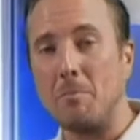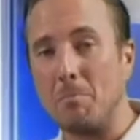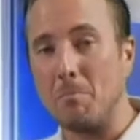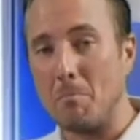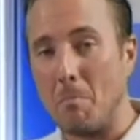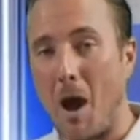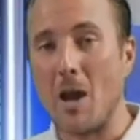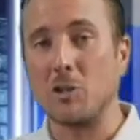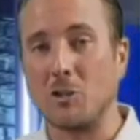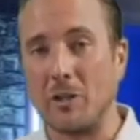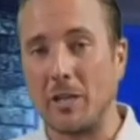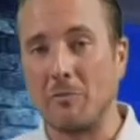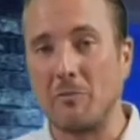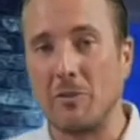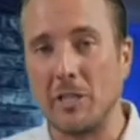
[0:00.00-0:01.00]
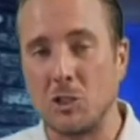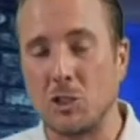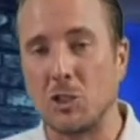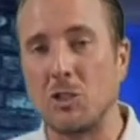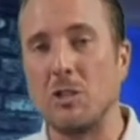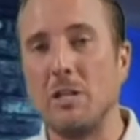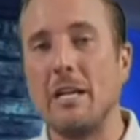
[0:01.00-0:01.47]
monitoring
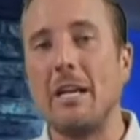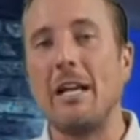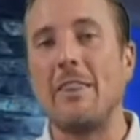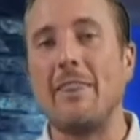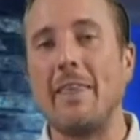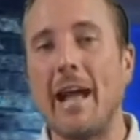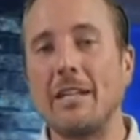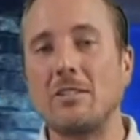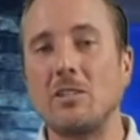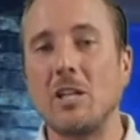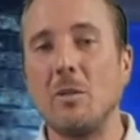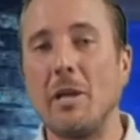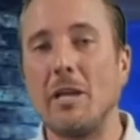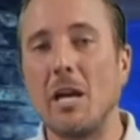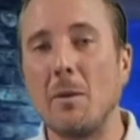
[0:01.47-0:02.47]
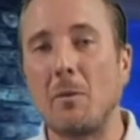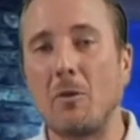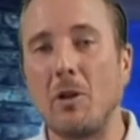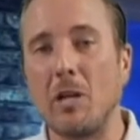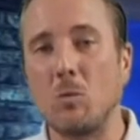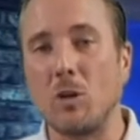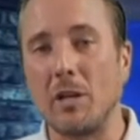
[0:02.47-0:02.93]
feature, That's going to be an
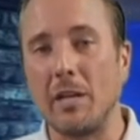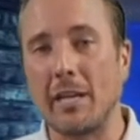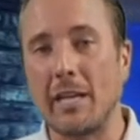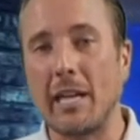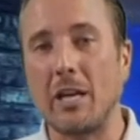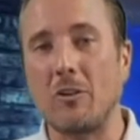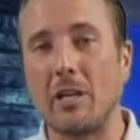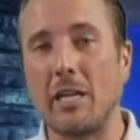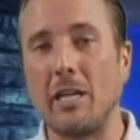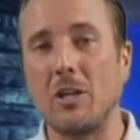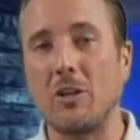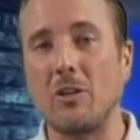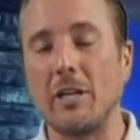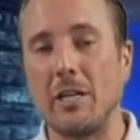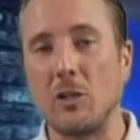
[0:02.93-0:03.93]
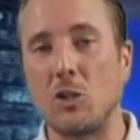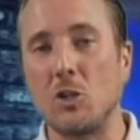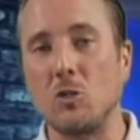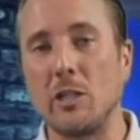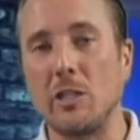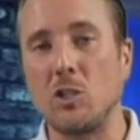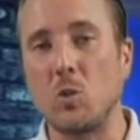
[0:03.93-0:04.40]
upgrade we're going to carry here in
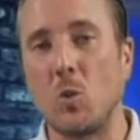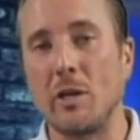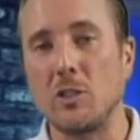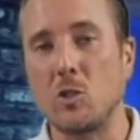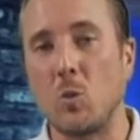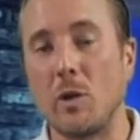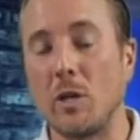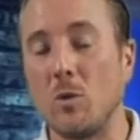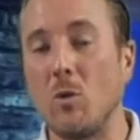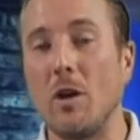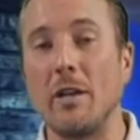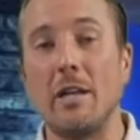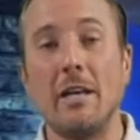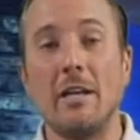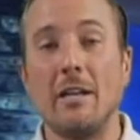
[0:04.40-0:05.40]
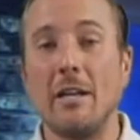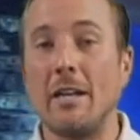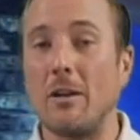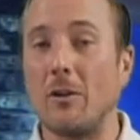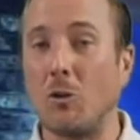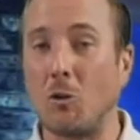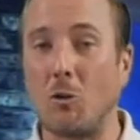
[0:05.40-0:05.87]
early 2021.
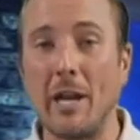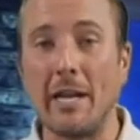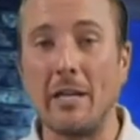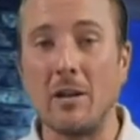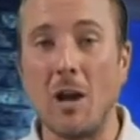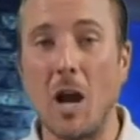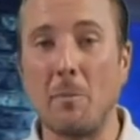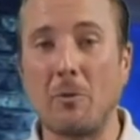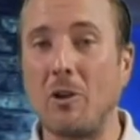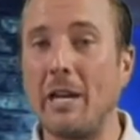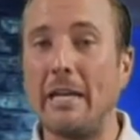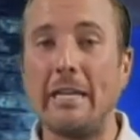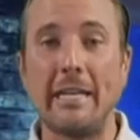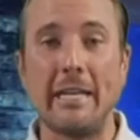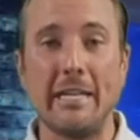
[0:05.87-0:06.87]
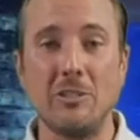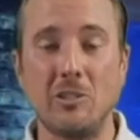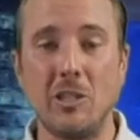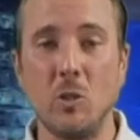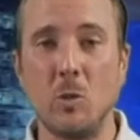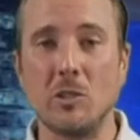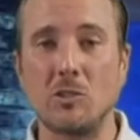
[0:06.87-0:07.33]
Great upgrade, easy
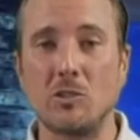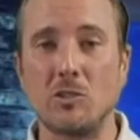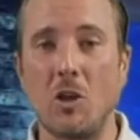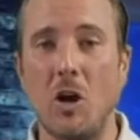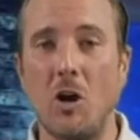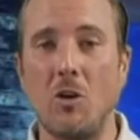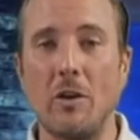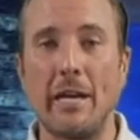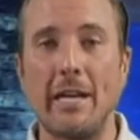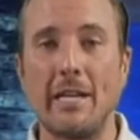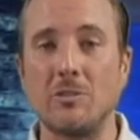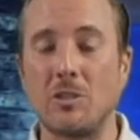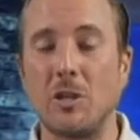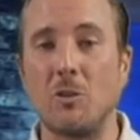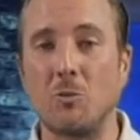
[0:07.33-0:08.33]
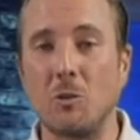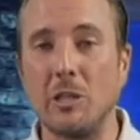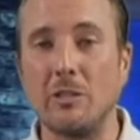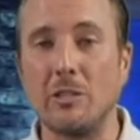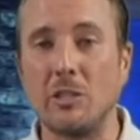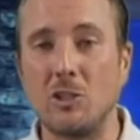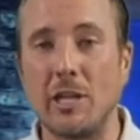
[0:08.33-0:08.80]
to install, and it's going to
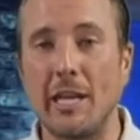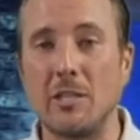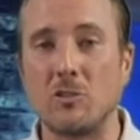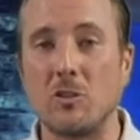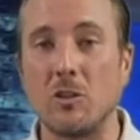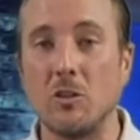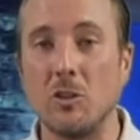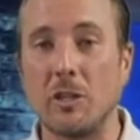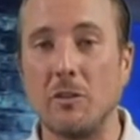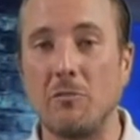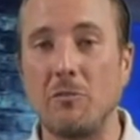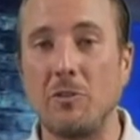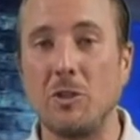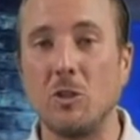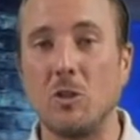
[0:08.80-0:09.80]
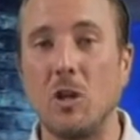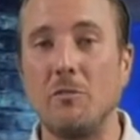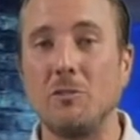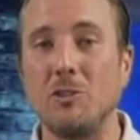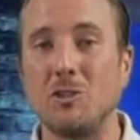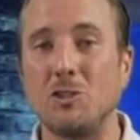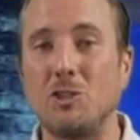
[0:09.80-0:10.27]
really change the look and feel of
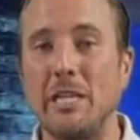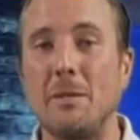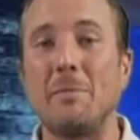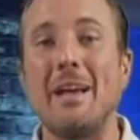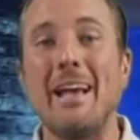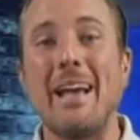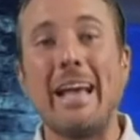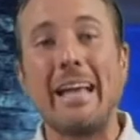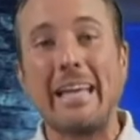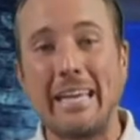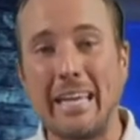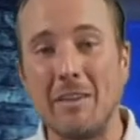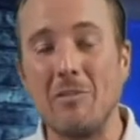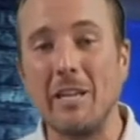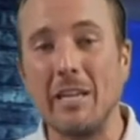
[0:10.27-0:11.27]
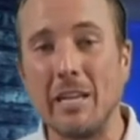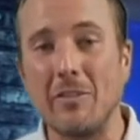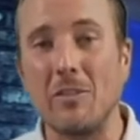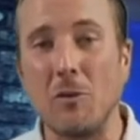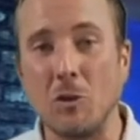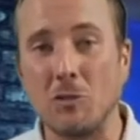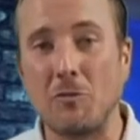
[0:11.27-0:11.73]
your Jeep, giving
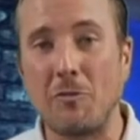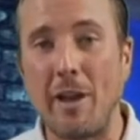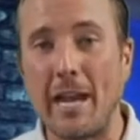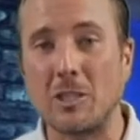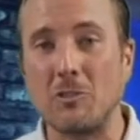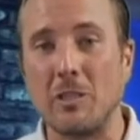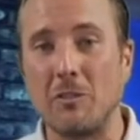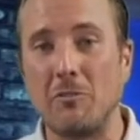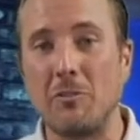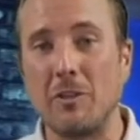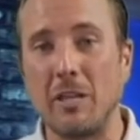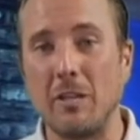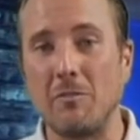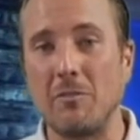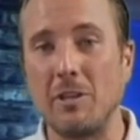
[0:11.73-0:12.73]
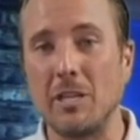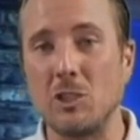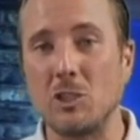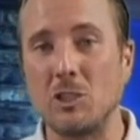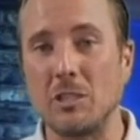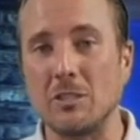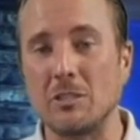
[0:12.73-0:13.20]
it those factory fit and
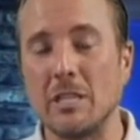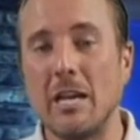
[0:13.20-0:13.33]
finishes.